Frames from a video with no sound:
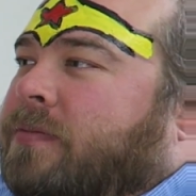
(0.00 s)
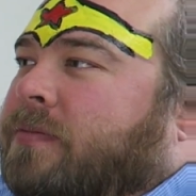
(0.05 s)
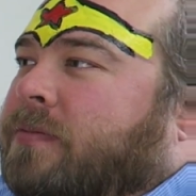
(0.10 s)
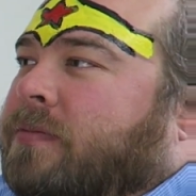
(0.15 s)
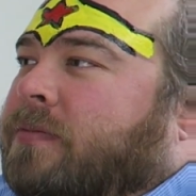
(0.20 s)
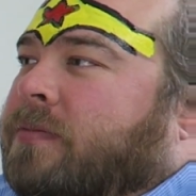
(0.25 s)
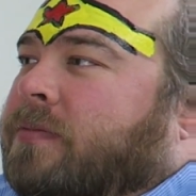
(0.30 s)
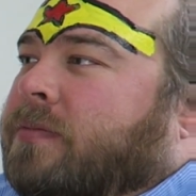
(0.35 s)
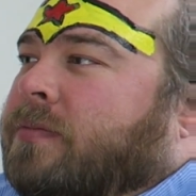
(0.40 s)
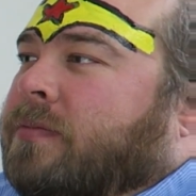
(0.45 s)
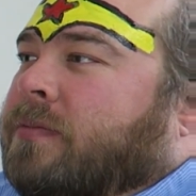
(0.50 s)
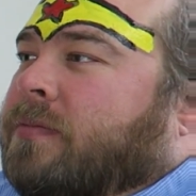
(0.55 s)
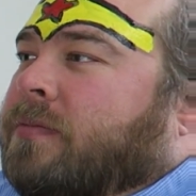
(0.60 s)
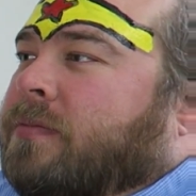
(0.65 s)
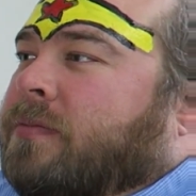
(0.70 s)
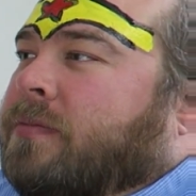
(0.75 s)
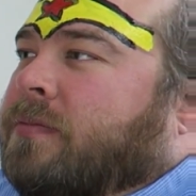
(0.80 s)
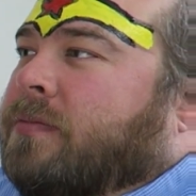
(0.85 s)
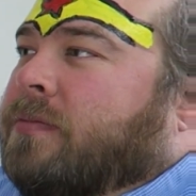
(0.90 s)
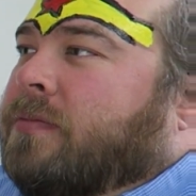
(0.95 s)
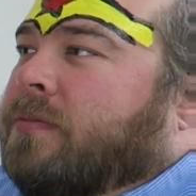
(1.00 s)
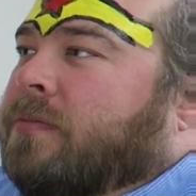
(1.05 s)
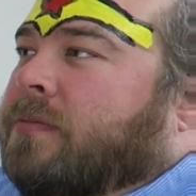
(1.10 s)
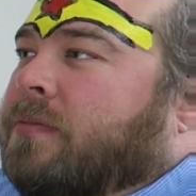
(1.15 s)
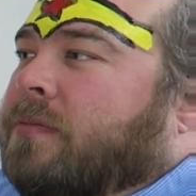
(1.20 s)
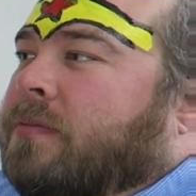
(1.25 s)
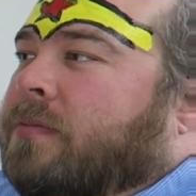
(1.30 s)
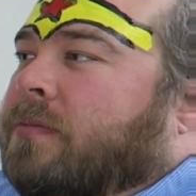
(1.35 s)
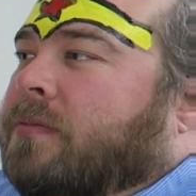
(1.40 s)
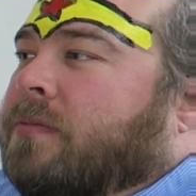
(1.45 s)

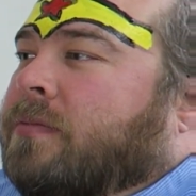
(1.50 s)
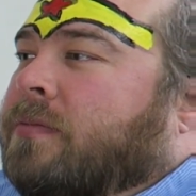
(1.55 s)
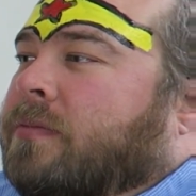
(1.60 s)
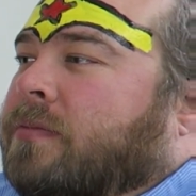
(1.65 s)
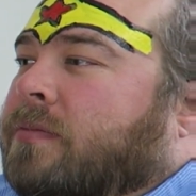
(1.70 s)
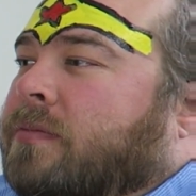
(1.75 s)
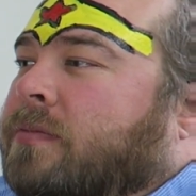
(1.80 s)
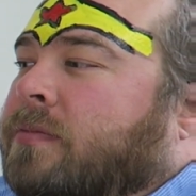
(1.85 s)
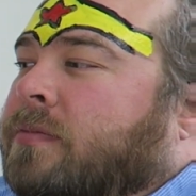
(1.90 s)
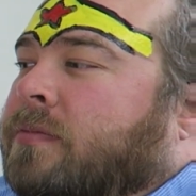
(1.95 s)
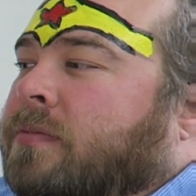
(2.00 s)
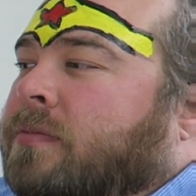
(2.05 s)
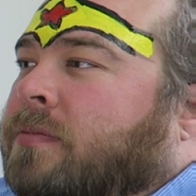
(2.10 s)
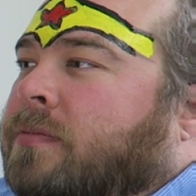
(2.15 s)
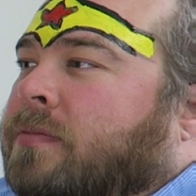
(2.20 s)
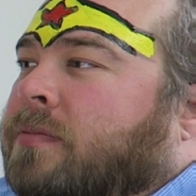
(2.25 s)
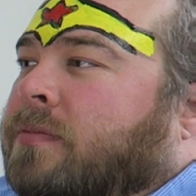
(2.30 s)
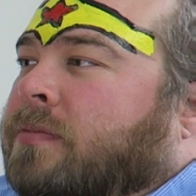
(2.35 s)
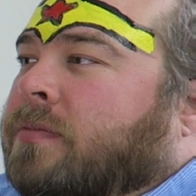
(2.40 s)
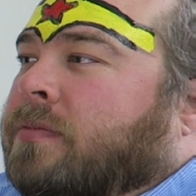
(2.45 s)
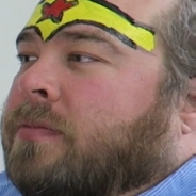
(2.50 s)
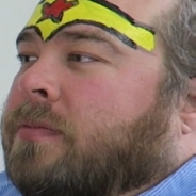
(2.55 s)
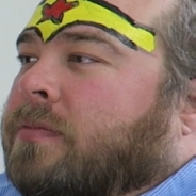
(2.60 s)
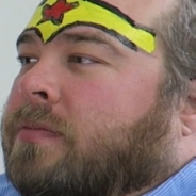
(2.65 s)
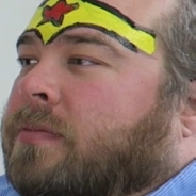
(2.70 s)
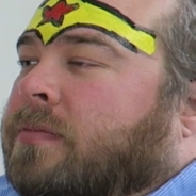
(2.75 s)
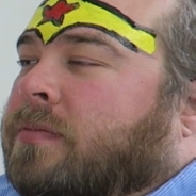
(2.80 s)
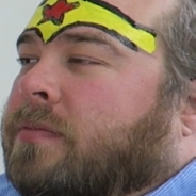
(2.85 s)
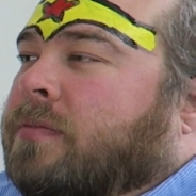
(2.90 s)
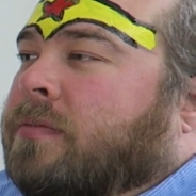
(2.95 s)

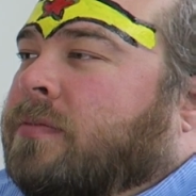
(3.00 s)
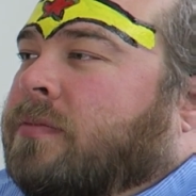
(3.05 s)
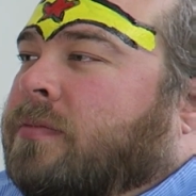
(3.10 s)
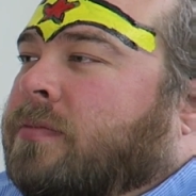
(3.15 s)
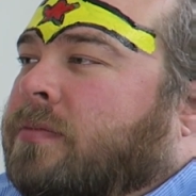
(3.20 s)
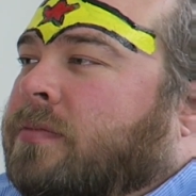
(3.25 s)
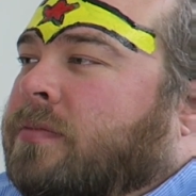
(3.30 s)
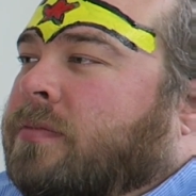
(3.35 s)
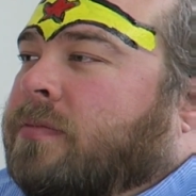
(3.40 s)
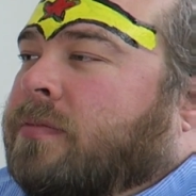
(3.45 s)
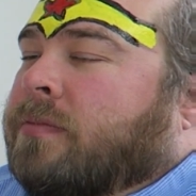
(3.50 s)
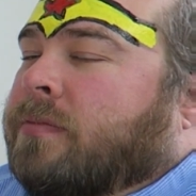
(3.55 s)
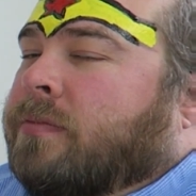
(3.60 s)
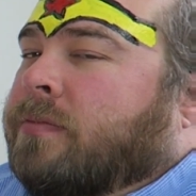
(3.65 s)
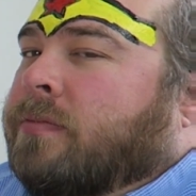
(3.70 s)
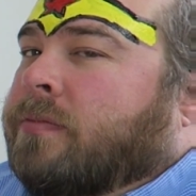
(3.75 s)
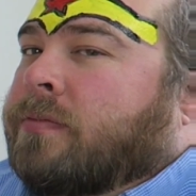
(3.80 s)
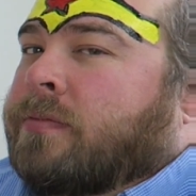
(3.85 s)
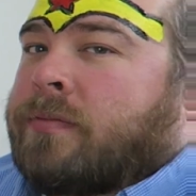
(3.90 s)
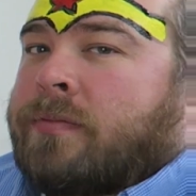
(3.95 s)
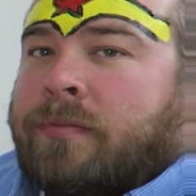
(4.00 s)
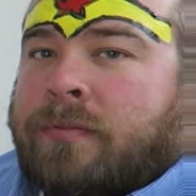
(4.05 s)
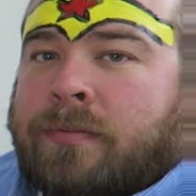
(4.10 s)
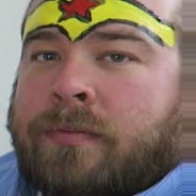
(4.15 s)
This person isn't speaking.